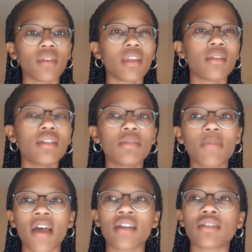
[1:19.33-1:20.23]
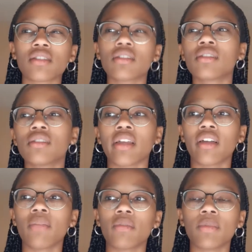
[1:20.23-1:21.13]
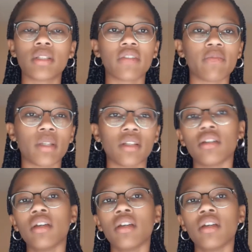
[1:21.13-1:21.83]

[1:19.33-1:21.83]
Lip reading: These past like couple of weeks have been,